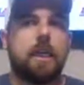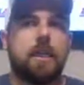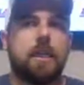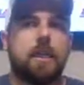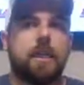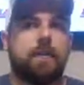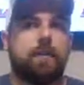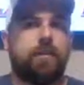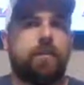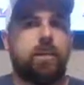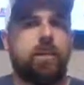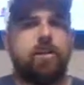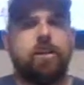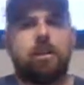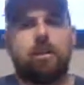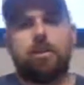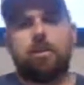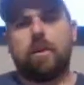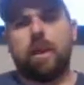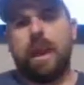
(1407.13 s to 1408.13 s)
did you feel
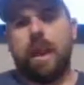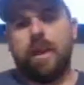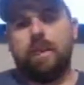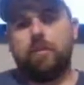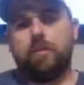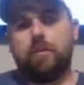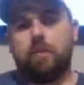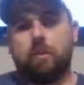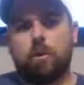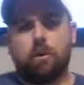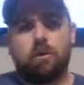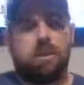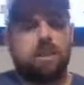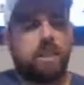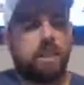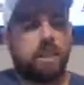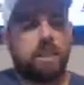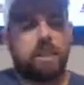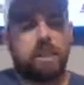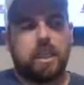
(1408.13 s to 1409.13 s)
that you would have more
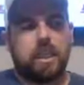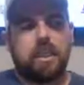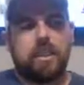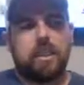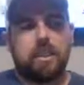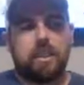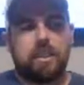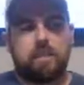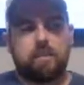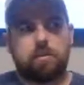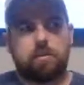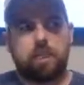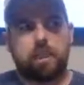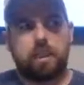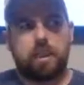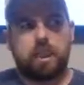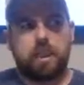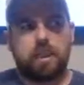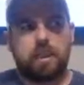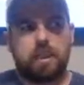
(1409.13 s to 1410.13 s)
success in
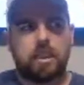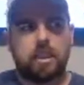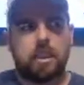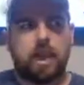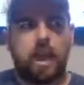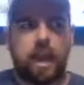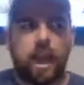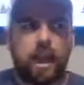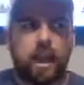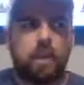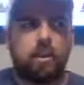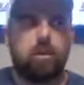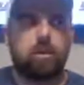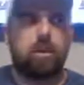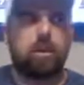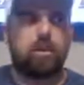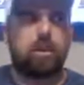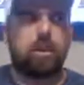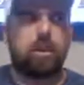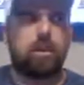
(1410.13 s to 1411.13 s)
sprint cars than you had,
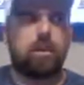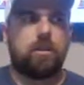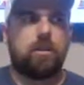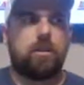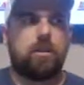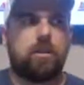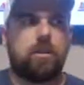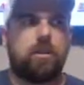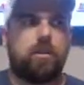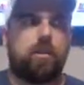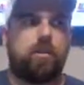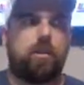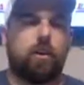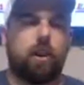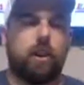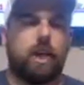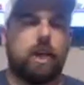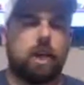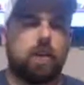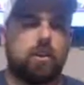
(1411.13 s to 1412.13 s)
or did you soon
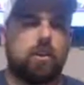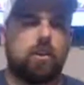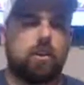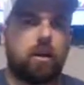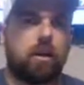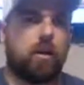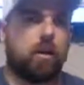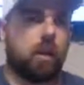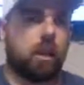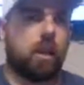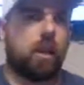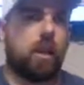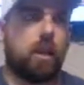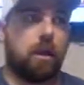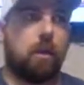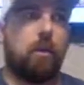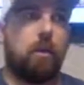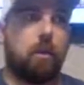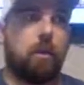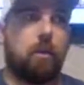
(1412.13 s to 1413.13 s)
find out straight away they
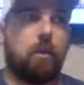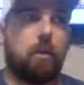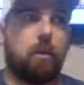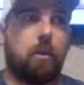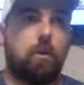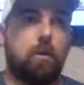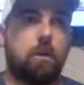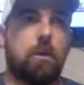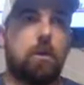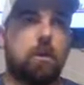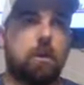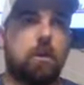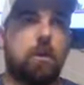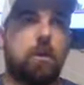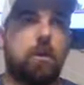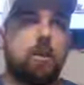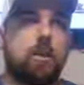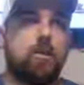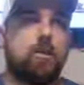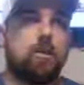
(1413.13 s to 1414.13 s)
go, oh, well, this
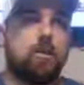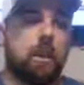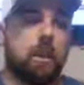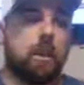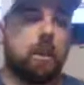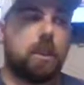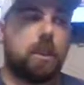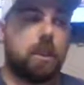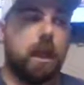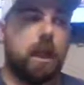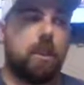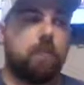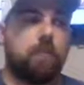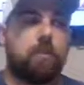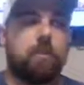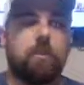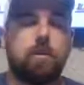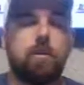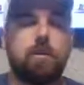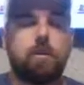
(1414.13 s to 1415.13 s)
is really
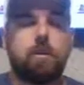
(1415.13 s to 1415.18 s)
tough?